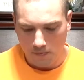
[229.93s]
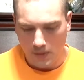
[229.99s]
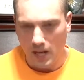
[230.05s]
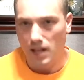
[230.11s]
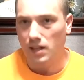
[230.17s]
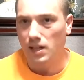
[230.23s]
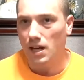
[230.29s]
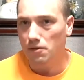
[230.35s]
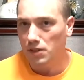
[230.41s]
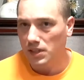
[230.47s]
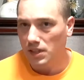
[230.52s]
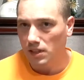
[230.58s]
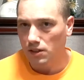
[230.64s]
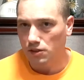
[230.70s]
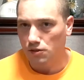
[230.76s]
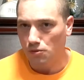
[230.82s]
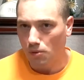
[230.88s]
and everything
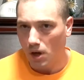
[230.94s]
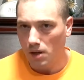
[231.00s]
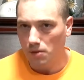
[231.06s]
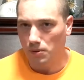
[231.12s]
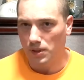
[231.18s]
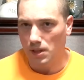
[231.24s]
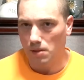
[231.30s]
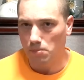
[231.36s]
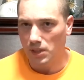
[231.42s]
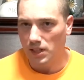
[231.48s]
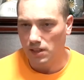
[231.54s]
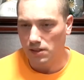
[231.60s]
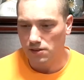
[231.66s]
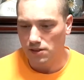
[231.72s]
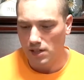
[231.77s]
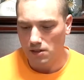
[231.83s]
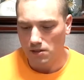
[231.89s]
that's wrong with them,
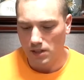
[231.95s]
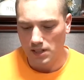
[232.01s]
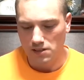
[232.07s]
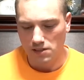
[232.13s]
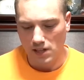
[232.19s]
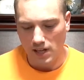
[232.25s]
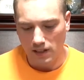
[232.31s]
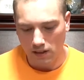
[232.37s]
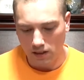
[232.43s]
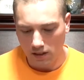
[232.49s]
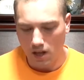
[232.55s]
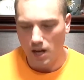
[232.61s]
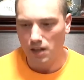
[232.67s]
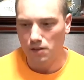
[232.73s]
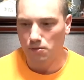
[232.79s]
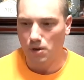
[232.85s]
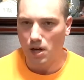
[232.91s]
because there is a
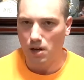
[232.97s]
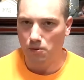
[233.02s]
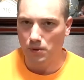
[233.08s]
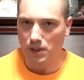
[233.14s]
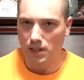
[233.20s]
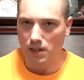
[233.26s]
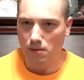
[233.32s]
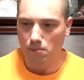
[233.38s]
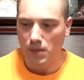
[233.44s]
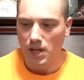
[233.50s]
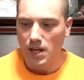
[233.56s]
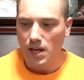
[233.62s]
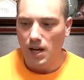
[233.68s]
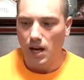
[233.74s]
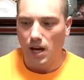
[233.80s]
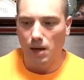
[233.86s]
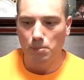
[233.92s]
lot wrong with them.
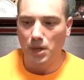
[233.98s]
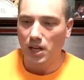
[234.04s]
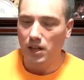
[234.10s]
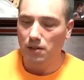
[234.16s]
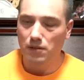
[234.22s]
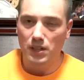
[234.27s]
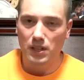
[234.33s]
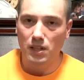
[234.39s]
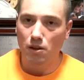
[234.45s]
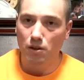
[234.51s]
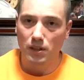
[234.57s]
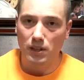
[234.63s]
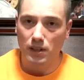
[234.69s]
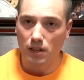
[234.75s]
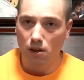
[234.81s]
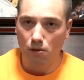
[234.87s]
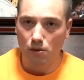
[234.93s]
I'm not even going
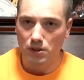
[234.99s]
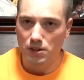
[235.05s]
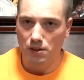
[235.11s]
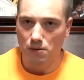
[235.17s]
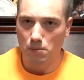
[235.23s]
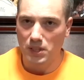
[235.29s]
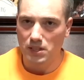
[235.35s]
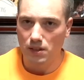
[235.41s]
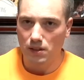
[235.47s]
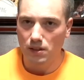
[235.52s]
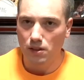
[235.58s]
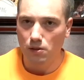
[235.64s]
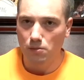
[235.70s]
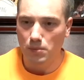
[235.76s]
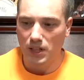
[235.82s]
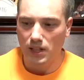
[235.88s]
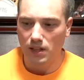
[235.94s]
to go into the
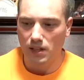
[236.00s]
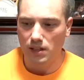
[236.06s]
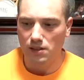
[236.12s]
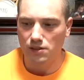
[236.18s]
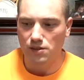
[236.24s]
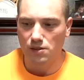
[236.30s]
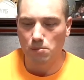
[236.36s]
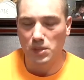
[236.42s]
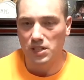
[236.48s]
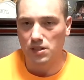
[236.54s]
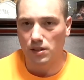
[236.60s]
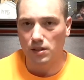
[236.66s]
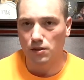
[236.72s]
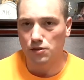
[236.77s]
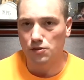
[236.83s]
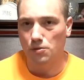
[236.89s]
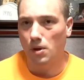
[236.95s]
material because the
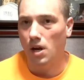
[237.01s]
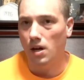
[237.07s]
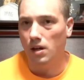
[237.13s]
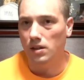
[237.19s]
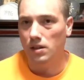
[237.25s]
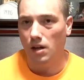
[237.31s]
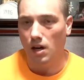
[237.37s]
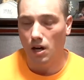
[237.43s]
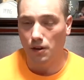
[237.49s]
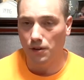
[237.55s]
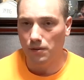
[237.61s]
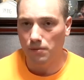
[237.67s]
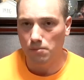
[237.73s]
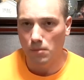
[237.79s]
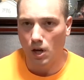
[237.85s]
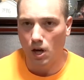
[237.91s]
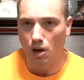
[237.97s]
material's wrong on
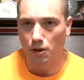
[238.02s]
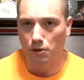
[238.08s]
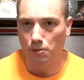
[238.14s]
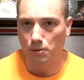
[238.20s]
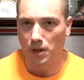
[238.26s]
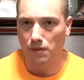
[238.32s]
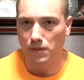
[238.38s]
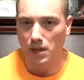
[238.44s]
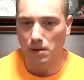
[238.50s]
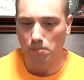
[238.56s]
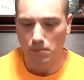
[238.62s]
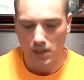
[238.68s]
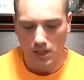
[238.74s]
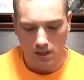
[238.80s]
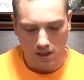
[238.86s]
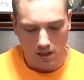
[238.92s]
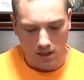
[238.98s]
all 3 of them.
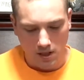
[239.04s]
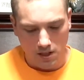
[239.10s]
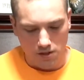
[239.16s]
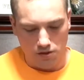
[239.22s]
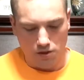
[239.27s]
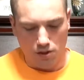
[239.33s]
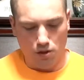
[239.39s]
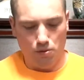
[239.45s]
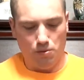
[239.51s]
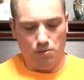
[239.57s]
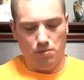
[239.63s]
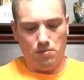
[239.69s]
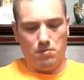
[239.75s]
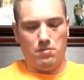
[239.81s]
So